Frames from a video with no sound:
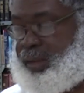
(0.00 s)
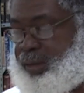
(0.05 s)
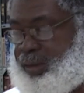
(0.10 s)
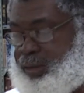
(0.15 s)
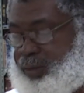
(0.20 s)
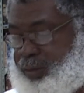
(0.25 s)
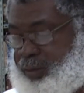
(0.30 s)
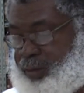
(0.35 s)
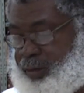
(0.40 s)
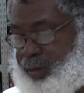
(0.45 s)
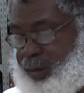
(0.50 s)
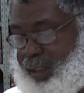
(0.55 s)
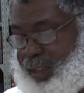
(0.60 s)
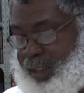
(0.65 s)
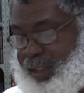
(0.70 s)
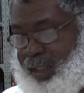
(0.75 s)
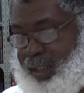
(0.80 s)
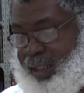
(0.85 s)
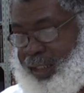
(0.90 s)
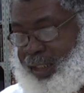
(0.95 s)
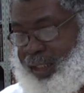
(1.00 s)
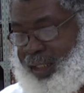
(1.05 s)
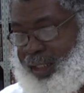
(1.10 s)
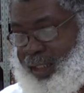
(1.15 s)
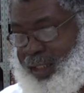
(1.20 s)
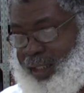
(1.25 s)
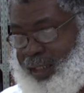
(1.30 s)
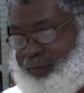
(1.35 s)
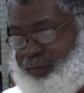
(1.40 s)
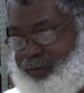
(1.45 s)
So
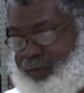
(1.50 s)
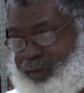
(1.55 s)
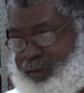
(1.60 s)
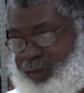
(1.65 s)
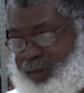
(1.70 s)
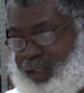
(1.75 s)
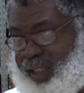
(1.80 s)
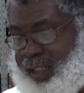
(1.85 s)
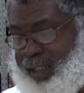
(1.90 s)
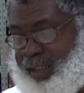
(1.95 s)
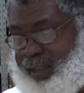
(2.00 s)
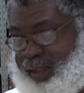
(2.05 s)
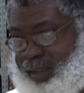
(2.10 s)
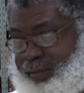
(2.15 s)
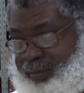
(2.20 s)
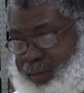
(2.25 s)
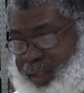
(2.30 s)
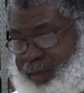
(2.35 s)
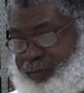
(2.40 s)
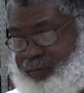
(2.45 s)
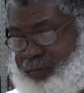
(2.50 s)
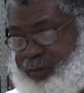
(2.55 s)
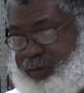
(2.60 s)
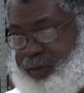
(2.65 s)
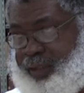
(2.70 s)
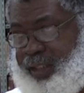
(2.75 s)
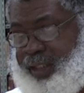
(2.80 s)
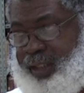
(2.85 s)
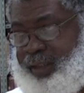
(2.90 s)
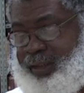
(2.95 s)
after I did my
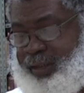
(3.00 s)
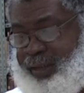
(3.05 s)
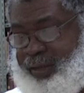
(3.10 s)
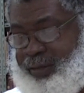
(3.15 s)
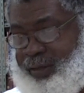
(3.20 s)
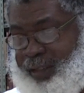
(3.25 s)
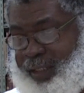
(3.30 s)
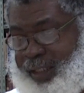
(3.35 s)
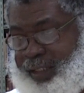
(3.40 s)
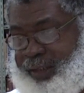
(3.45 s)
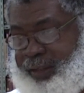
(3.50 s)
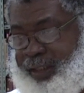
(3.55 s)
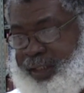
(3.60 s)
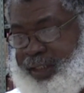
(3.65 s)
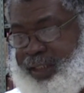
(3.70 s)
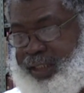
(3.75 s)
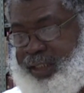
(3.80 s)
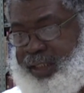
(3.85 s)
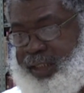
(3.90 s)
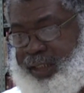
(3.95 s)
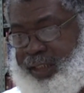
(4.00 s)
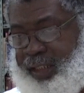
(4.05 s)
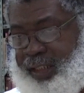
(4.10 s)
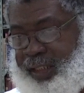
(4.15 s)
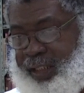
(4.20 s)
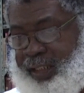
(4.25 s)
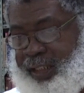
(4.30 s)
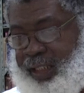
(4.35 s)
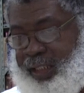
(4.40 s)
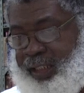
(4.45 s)
four years and graduated,
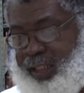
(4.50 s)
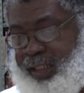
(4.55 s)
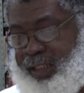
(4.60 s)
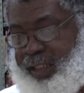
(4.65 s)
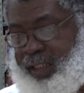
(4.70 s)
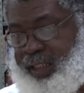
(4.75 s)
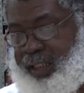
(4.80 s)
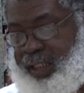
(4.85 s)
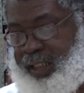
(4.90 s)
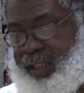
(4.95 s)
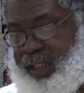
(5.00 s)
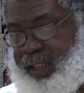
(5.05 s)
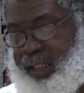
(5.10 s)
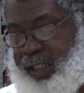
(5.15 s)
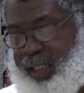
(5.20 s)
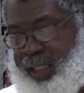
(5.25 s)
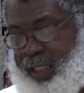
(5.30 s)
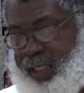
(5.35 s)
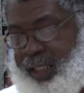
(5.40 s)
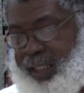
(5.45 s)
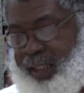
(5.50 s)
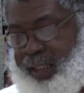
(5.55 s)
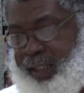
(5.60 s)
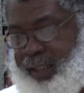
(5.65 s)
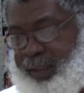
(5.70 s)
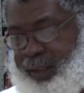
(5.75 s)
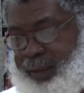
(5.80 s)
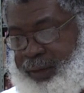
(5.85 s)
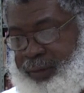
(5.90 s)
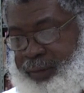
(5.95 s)

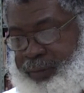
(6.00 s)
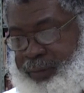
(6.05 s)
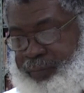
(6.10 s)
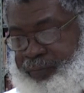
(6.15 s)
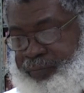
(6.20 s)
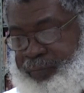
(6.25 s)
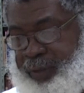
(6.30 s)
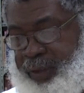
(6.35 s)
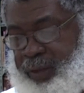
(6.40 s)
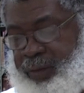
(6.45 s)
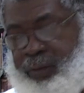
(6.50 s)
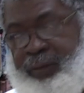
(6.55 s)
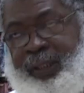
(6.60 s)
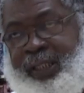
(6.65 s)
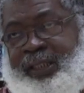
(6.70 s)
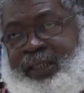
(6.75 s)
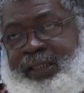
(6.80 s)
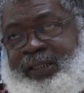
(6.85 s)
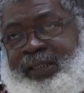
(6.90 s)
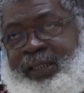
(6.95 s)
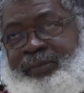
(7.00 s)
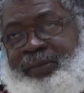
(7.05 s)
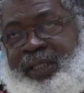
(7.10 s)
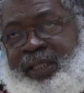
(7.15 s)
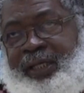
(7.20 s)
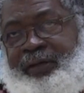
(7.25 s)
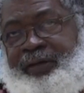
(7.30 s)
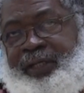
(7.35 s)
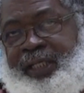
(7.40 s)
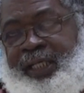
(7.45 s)
I um, went to
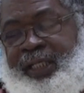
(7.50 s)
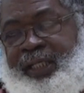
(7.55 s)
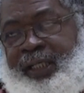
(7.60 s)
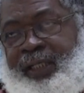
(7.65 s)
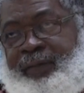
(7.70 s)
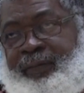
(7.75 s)
seminary